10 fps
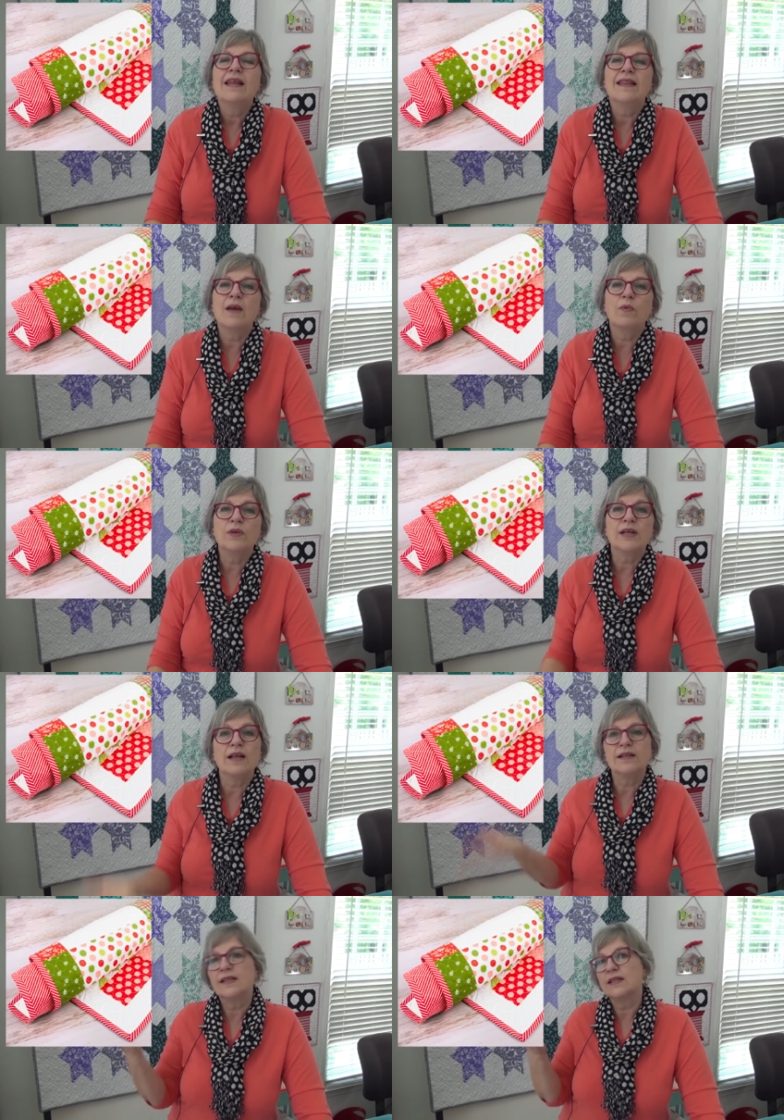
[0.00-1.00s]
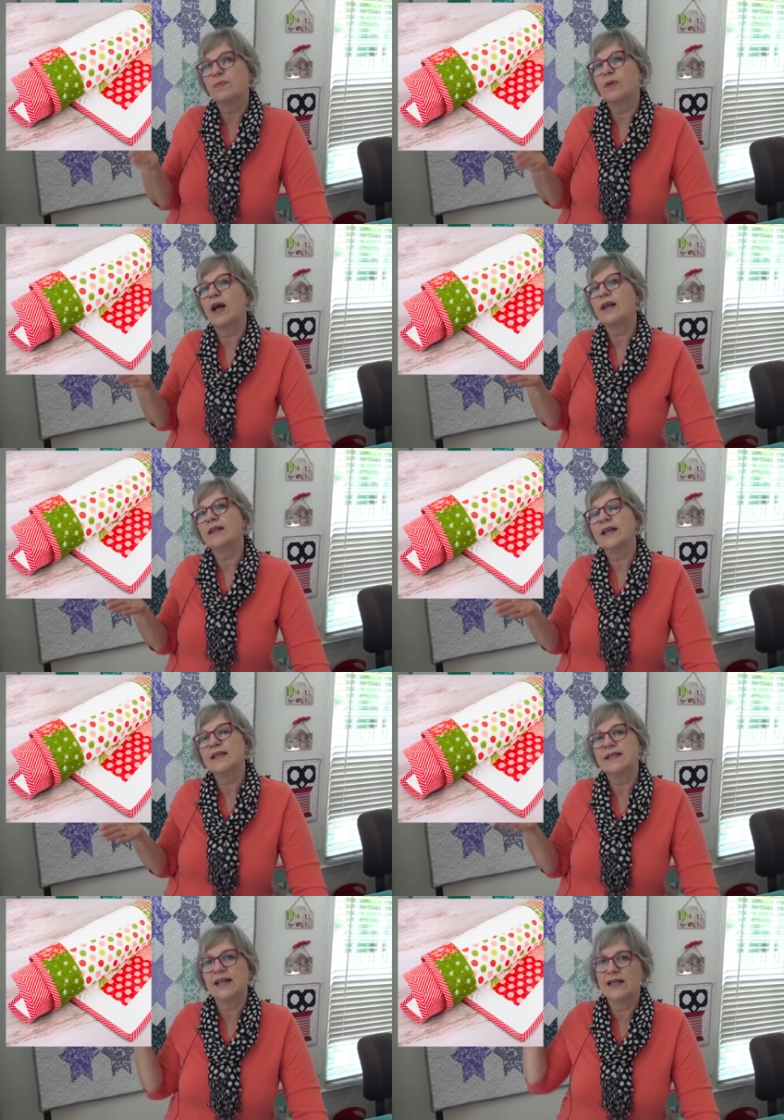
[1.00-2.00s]
they will tell us the supply
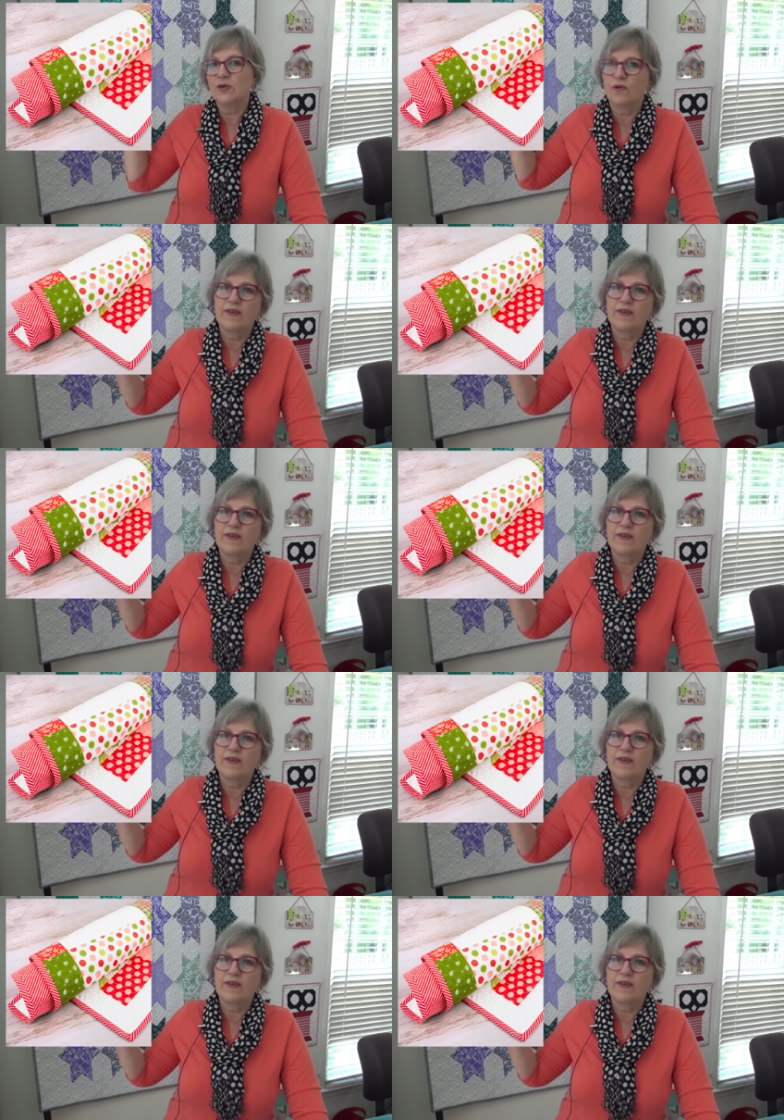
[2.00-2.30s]
list and sort